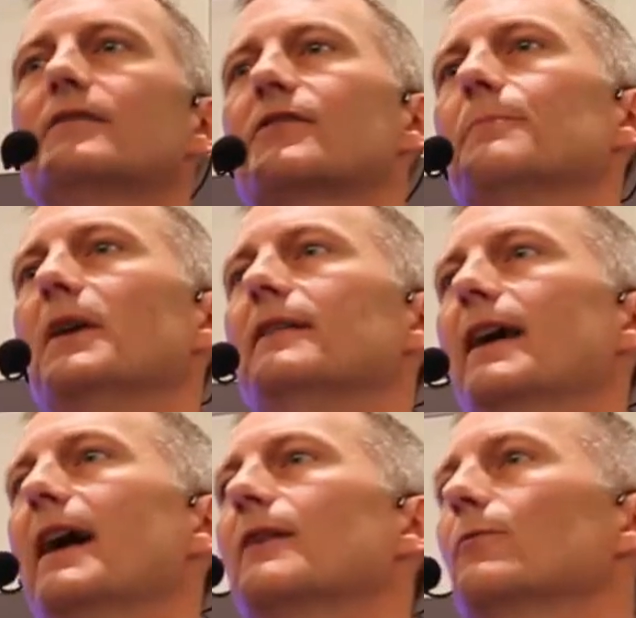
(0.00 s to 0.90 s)
something
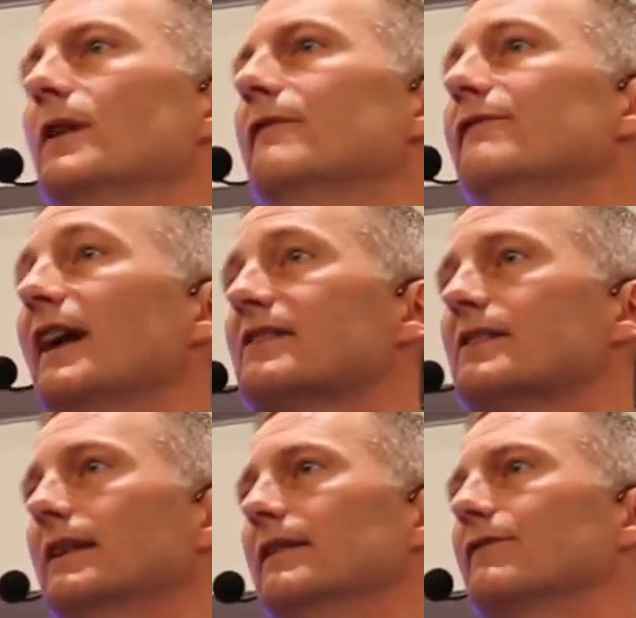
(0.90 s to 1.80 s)
that we
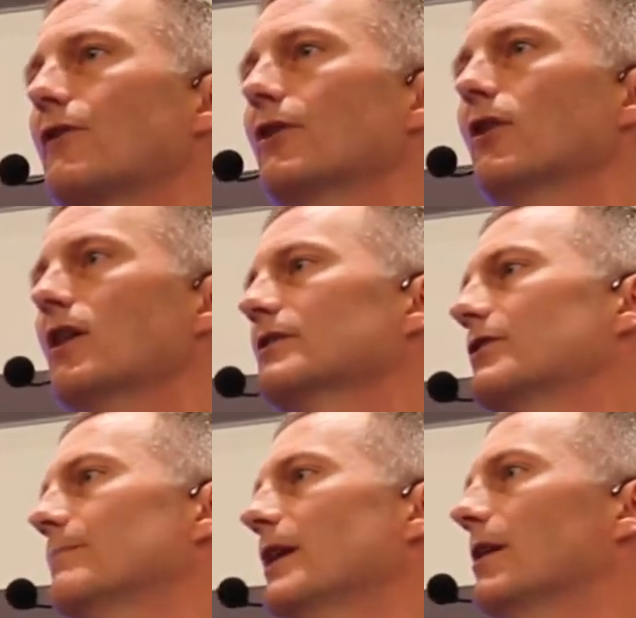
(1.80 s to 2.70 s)
invest in for the long
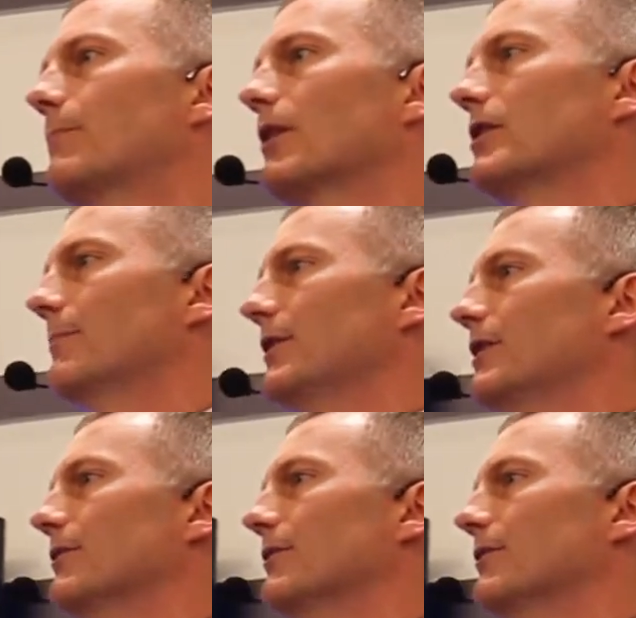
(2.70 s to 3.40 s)
term to help our company